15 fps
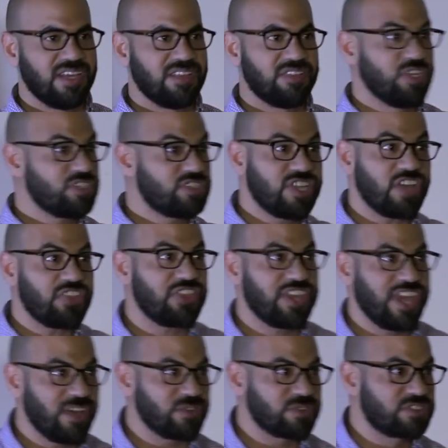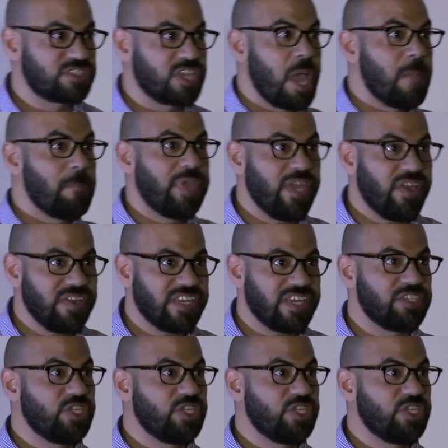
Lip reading: There's nothing else. Period.